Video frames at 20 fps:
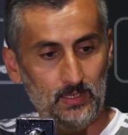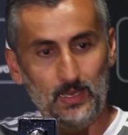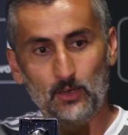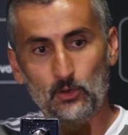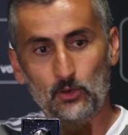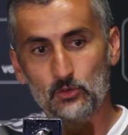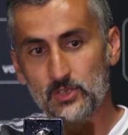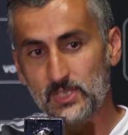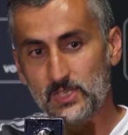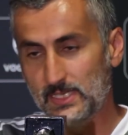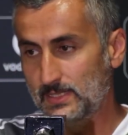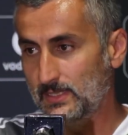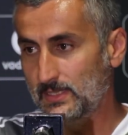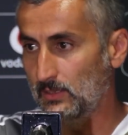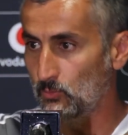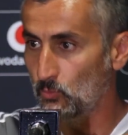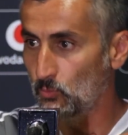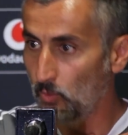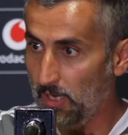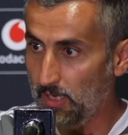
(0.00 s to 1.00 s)

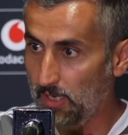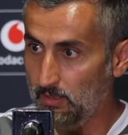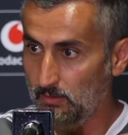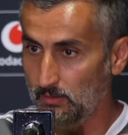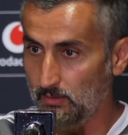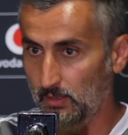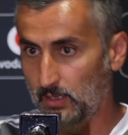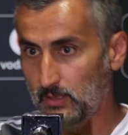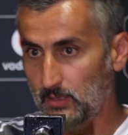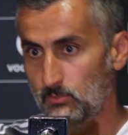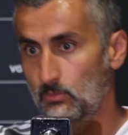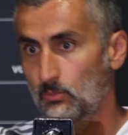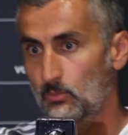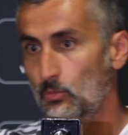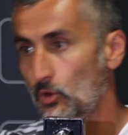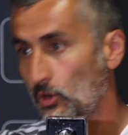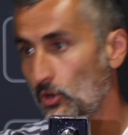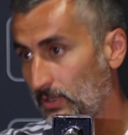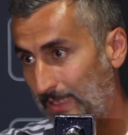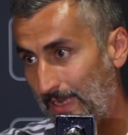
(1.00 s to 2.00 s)
consistent way, like
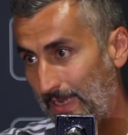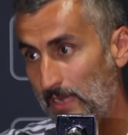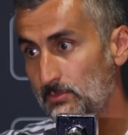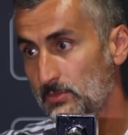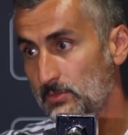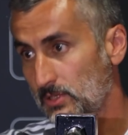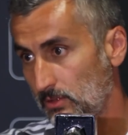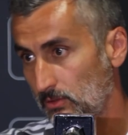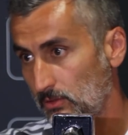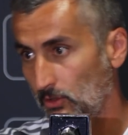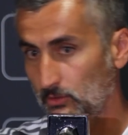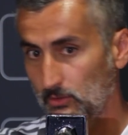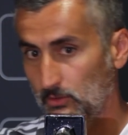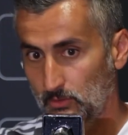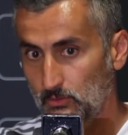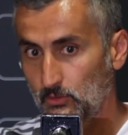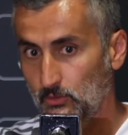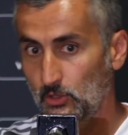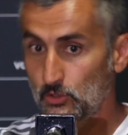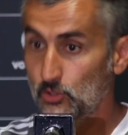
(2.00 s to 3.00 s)
more times, not
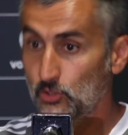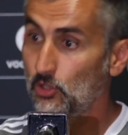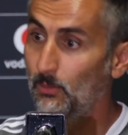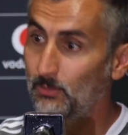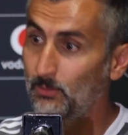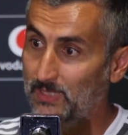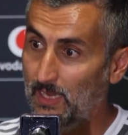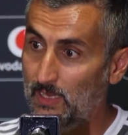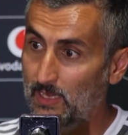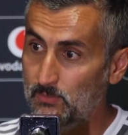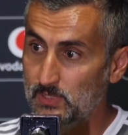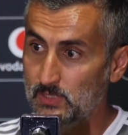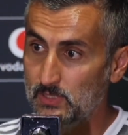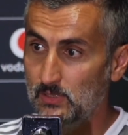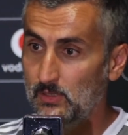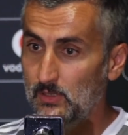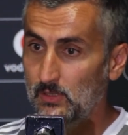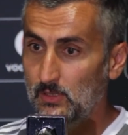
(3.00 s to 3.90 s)
sometimes,